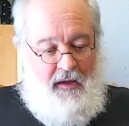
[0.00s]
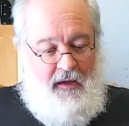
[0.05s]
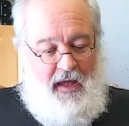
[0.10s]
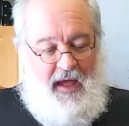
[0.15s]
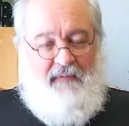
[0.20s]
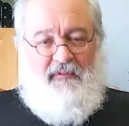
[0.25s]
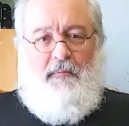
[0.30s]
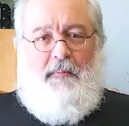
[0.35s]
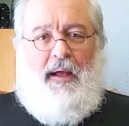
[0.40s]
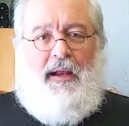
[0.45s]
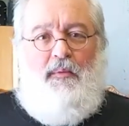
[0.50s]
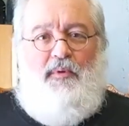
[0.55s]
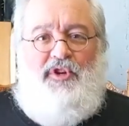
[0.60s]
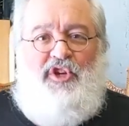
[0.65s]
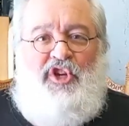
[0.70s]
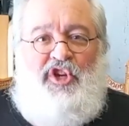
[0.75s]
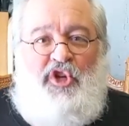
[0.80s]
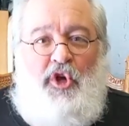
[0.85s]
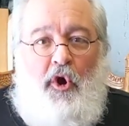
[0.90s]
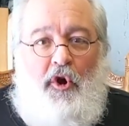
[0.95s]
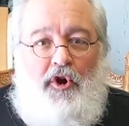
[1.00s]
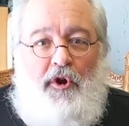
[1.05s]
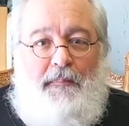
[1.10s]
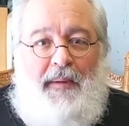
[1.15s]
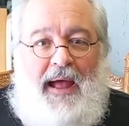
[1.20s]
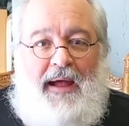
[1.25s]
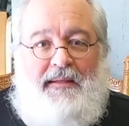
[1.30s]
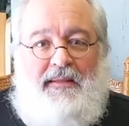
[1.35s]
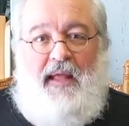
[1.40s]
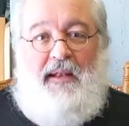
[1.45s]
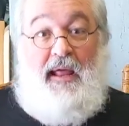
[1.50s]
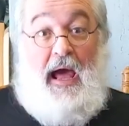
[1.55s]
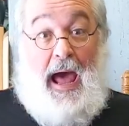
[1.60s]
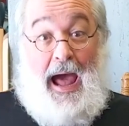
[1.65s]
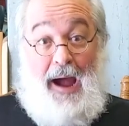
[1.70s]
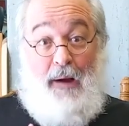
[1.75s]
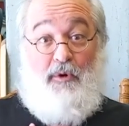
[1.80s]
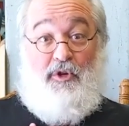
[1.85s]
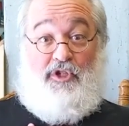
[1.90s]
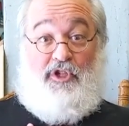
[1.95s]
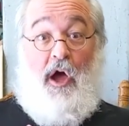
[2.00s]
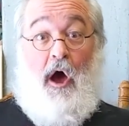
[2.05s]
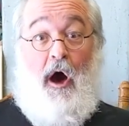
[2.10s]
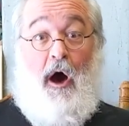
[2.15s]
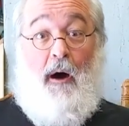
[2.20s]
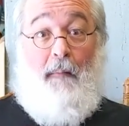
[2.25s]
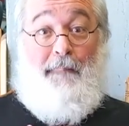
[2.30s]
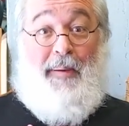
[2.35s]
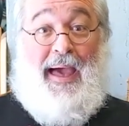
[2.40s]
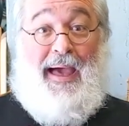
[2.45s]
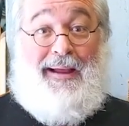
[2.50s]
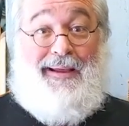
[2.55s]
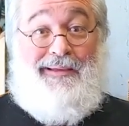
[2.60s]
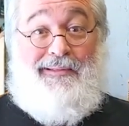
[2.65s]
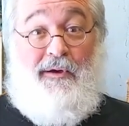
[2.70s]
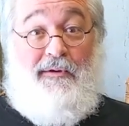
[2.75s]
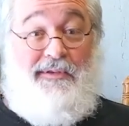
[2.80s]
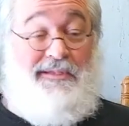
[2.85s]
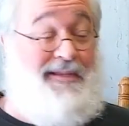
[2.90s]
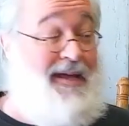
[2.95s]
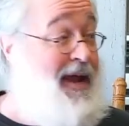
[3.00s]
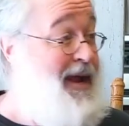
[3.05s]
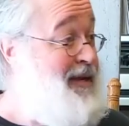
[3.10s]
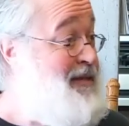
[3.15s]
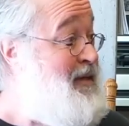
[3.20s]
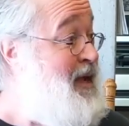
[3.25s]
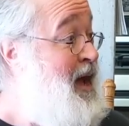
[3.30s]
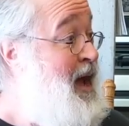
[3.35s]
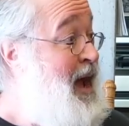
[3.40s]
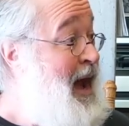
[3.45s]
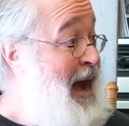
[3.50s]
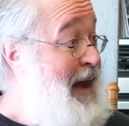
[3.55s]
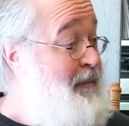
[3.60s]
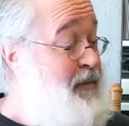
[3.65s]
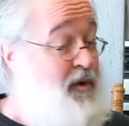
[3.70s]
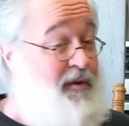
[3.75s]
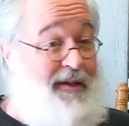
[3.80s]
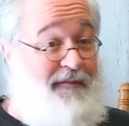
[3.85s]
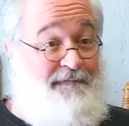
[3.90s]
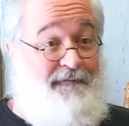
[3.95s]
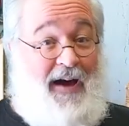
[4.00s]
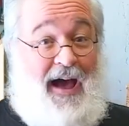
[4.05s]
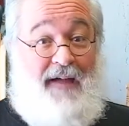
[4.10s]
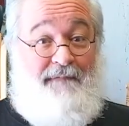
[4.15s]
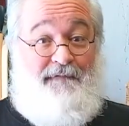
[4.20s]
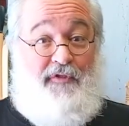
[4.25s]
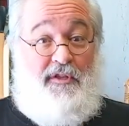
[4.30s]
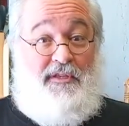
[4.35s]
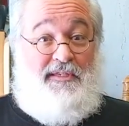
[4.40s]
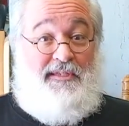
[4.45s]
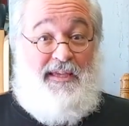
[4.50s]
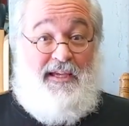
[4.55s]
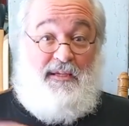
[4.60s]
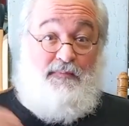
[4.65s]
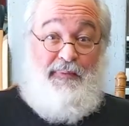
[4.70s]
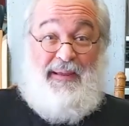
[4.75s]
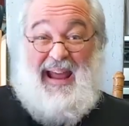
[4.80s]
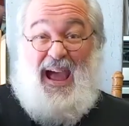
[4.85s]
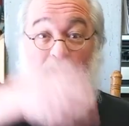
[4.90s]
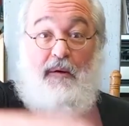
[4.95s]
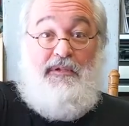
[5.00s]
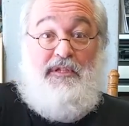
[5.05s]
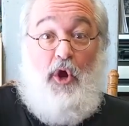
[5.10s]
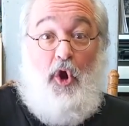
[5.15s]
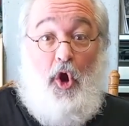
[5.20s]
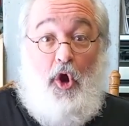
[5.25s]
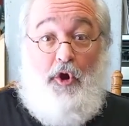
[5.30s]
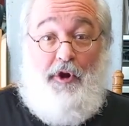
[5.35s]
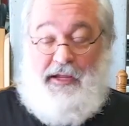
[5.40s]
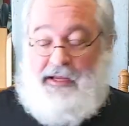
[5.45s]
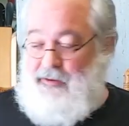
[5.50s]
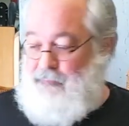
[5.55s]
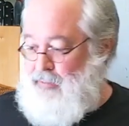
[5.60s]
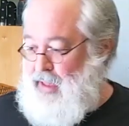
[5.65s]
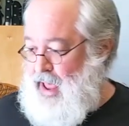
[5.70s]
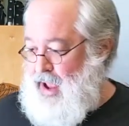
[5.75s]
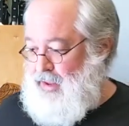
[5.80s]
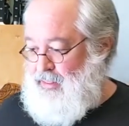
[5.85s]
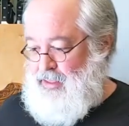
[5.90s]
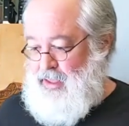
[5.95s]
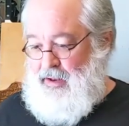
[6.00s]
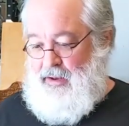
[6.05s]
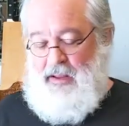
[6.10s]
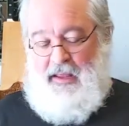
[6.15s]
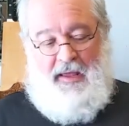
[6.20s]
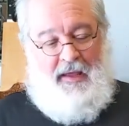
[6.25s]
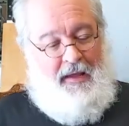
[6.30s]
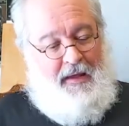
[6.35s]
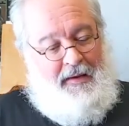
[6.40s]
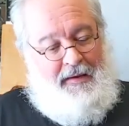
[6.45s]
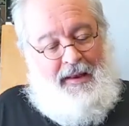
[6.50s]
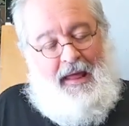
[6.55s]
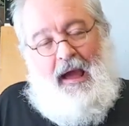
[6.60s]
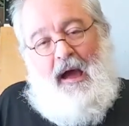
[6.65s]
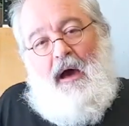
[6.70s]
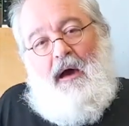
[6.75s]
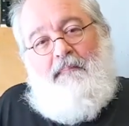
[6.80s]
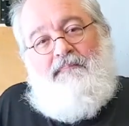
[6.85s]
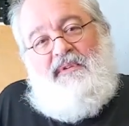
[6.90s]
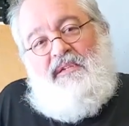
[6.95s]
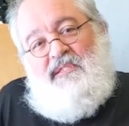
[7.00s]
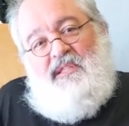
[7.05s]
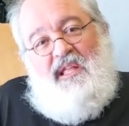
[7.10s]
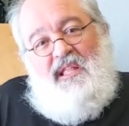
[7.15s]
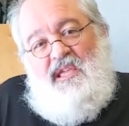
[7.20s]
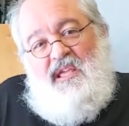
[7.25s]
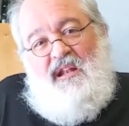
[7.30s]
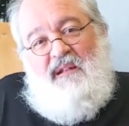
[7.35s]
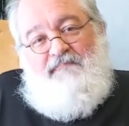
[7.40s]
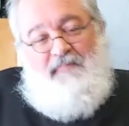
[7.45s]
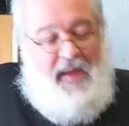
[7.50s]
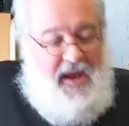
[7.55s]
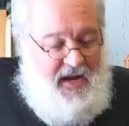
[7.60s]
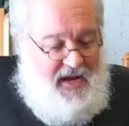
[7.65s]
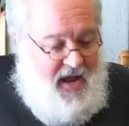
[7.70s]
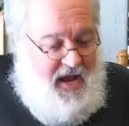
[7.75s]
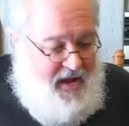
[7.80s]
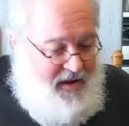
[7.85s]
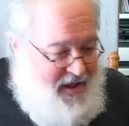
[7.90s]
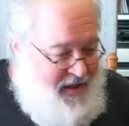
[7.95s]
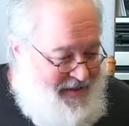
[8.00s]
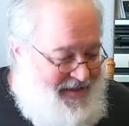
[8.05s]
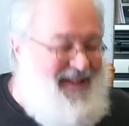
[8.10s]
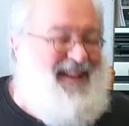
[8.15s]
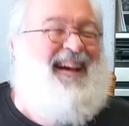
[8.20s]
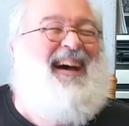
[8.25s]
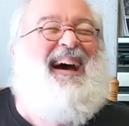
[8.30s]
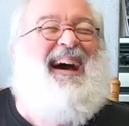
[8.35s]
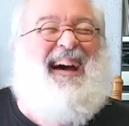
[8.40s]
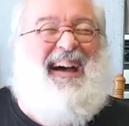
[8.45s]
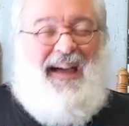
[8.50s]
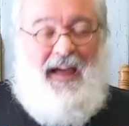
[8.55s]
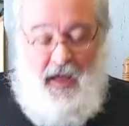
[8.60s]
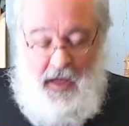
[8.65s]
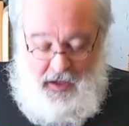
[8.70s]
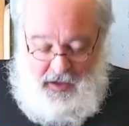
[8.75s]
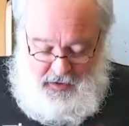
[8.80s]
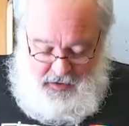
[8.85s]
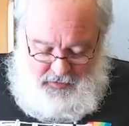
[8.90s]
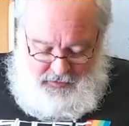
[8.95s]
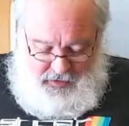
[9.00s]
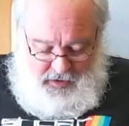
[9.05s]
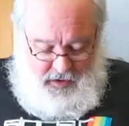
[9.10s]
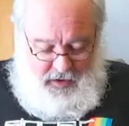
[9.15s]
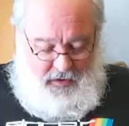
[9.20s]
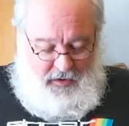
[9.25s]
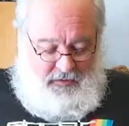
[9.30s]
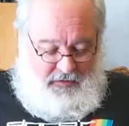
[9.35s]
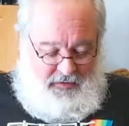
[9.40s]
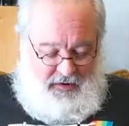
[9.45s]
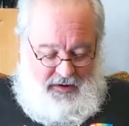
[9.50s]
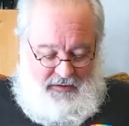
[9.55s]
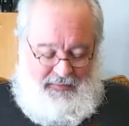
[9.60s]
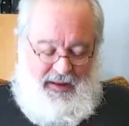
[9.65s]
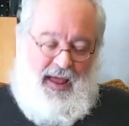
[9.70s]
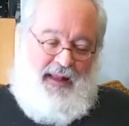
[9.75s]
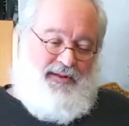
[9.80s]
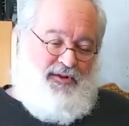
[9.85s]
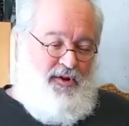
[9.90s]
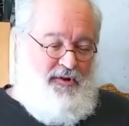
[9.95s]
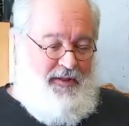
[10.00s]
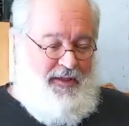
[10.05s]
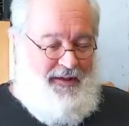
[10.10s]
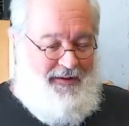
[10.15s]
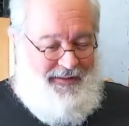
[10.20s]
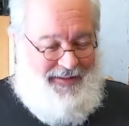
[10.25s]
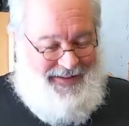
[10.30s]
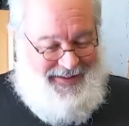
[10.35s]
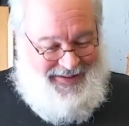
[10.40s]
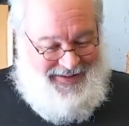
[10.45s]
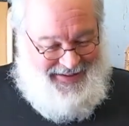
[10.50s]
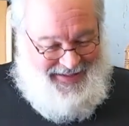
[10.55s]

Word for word: Everybody was shorter back then. I was tall back in those days. I'm only five foot six, but I was herking back then. Now I'm just a little peanut. Although, I'm not too little.